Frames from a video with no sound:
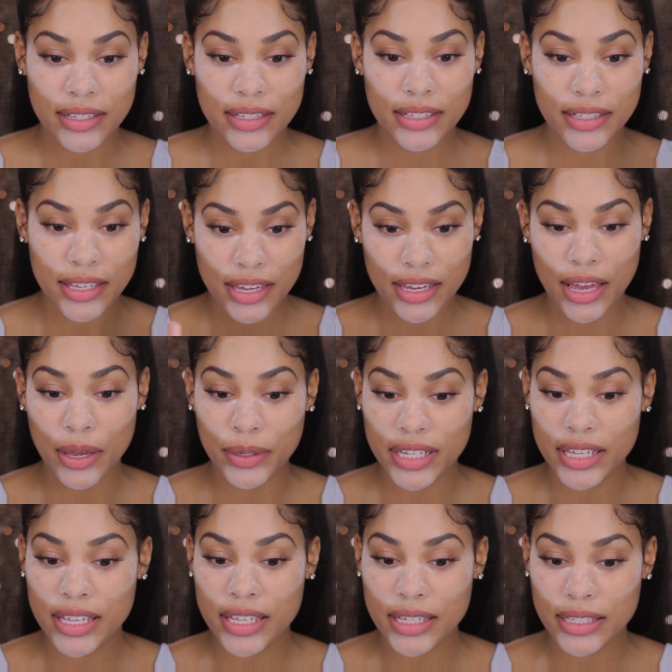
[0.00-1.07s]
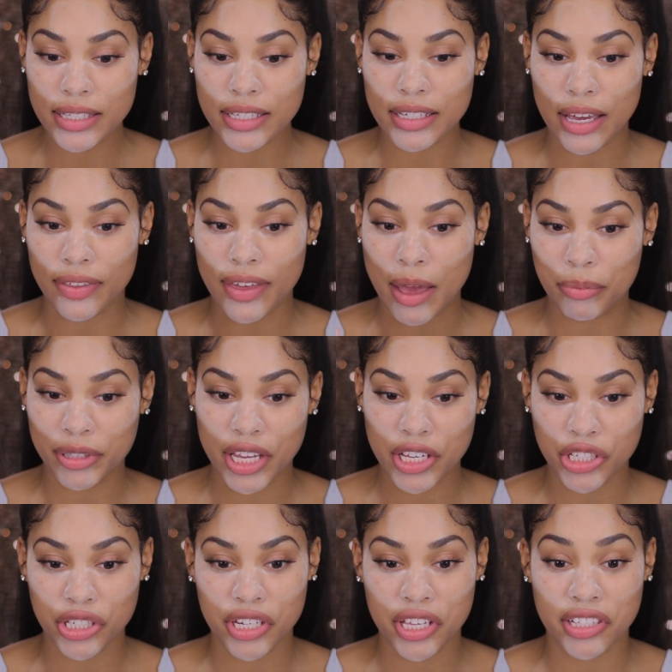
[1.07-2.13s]
seeing how it is and how the
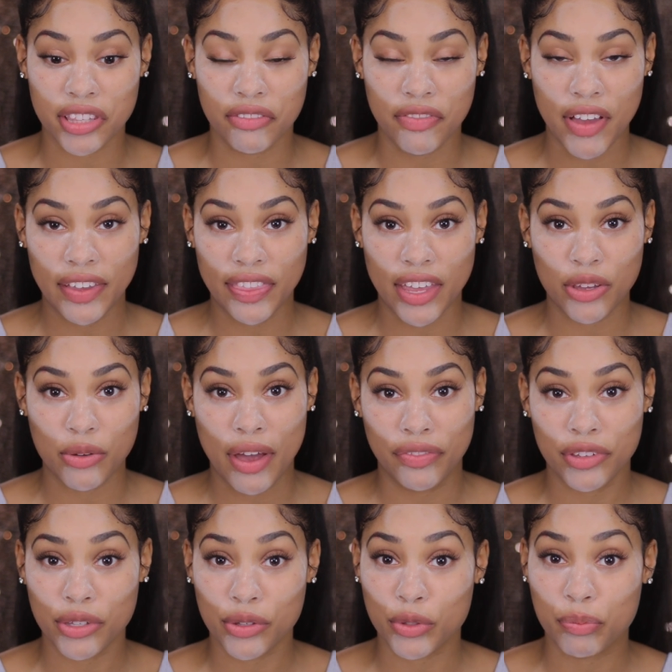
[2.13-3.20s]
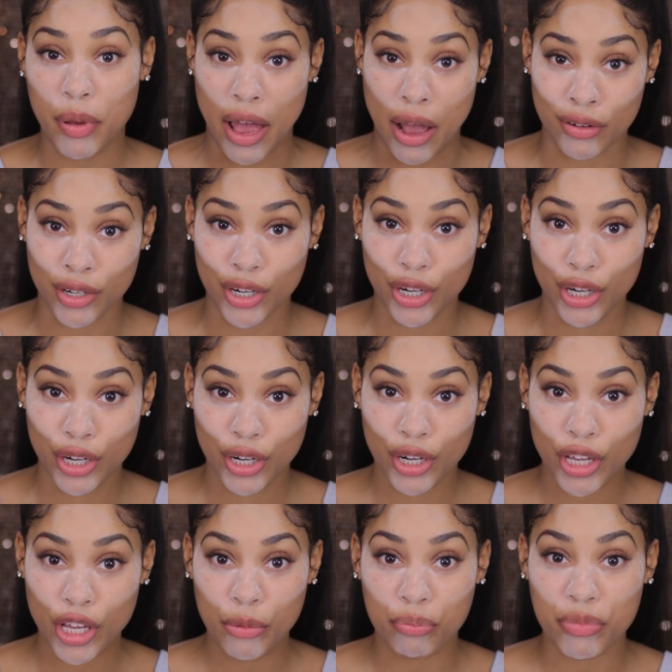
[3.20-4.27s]
application is and the fact that you have to use powder
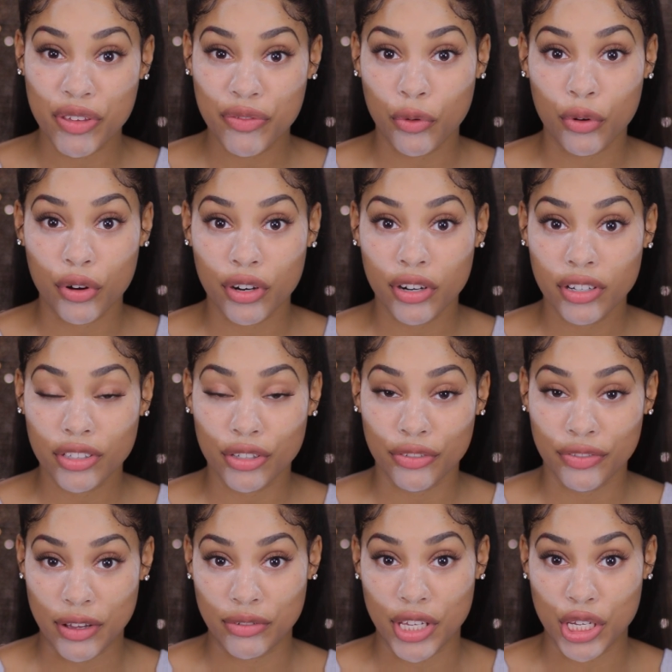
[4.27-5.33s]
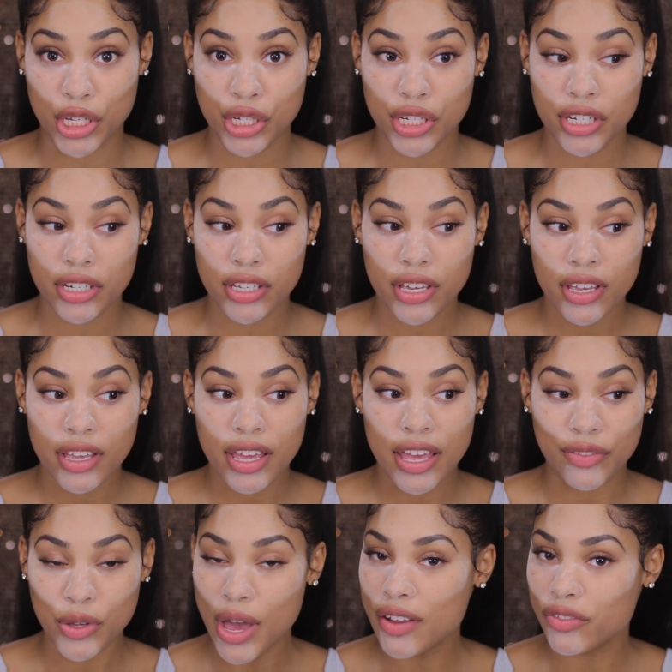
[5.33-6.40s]
before your foundation,
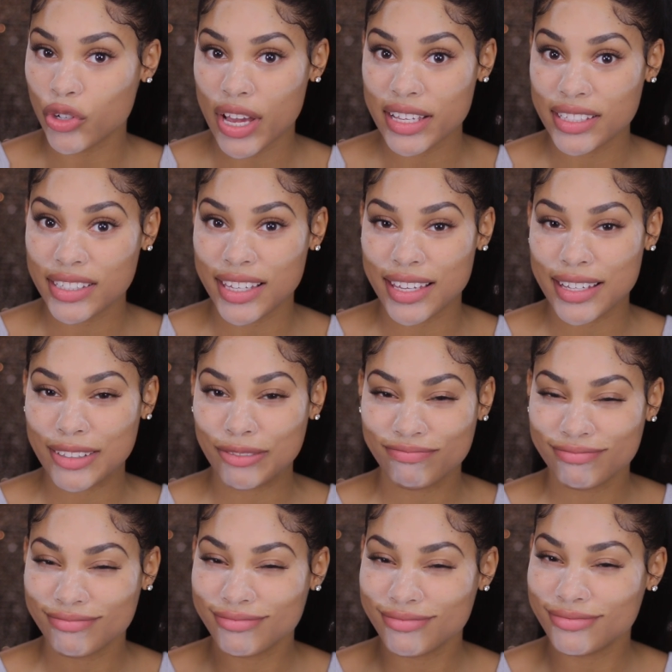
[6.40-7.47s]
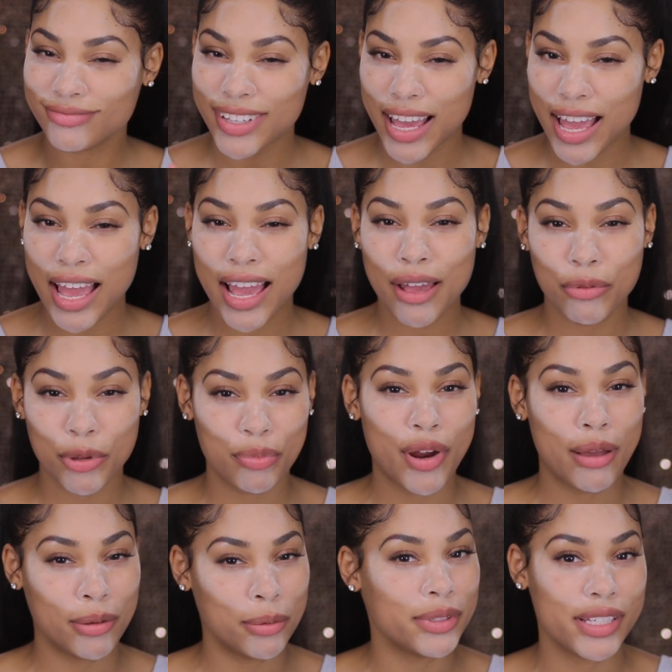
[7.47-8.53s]
if you have dry skin, I would
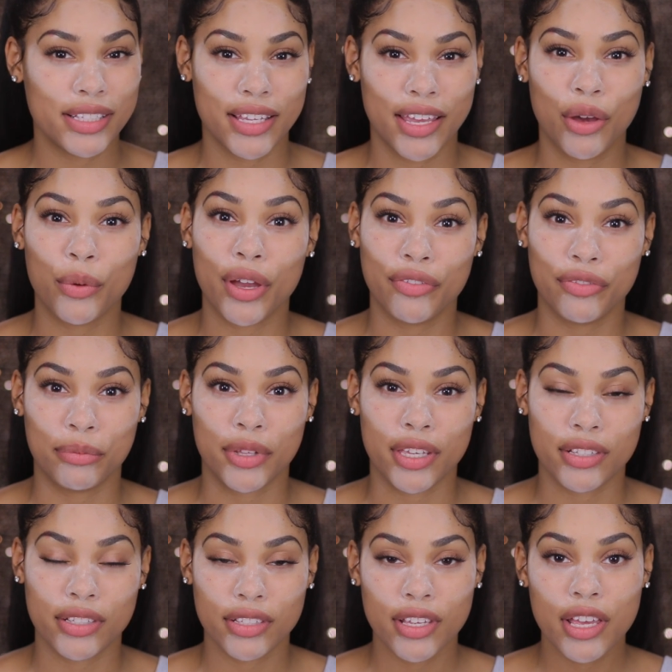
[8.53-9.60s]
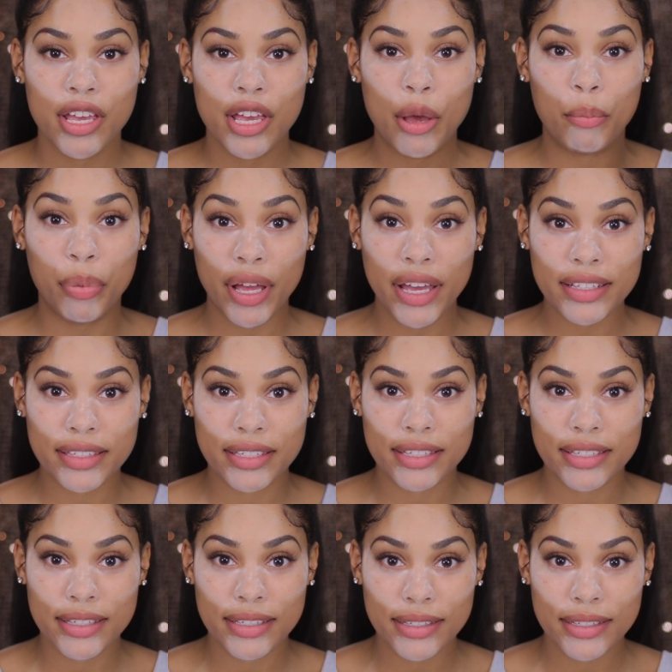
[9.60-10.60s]
probably stay away from this. But